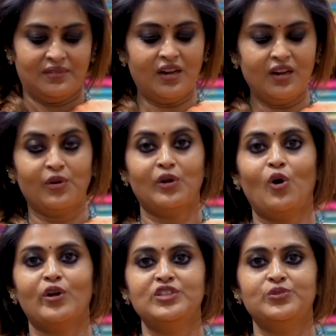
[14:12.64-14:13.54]
Nallar
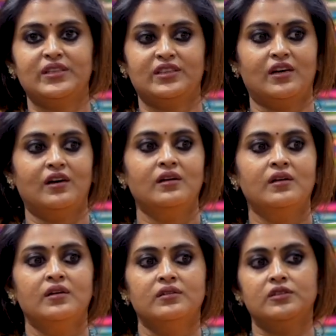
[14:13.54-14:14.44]
orange with uh,
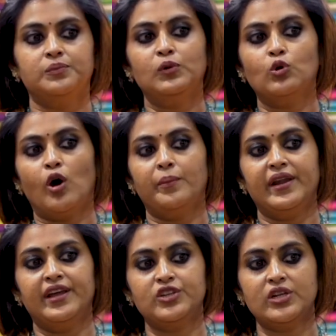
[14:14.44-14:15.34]
this blue
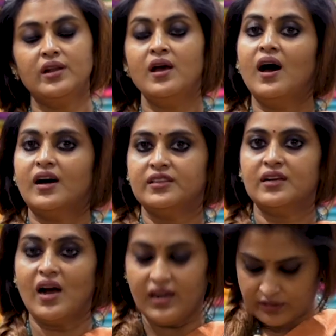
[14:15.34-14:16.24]
combination and
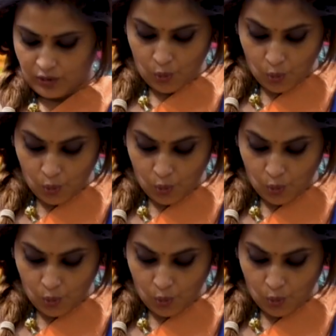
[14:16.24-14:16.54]
the color the